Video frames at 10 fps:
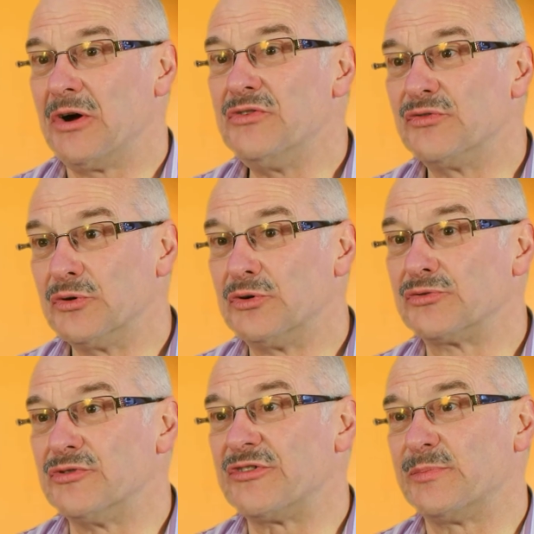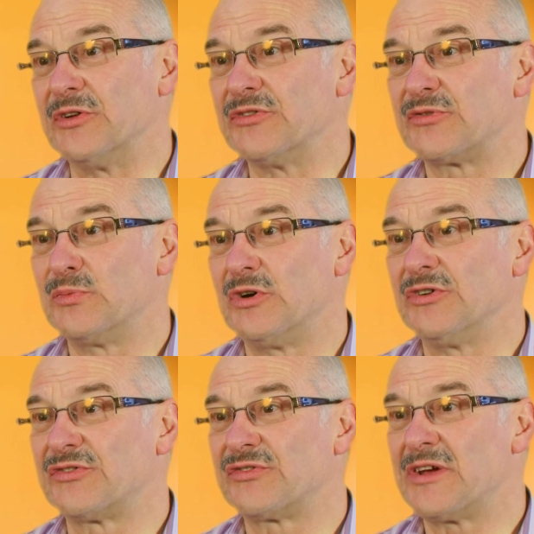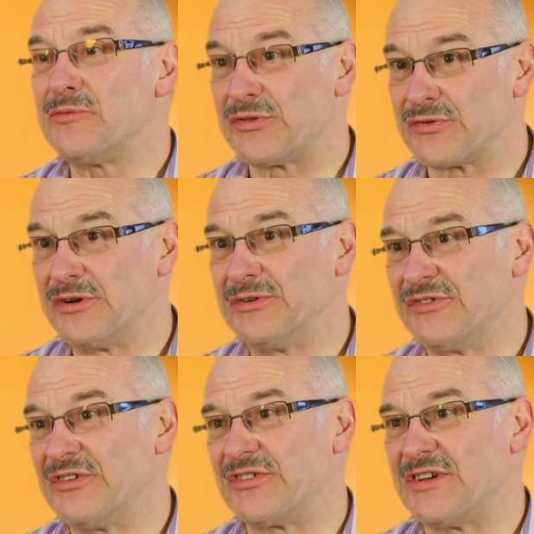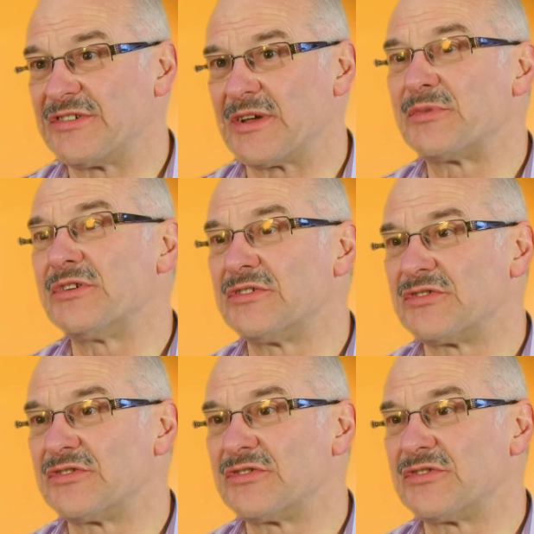overall response was they were thrilled to see something of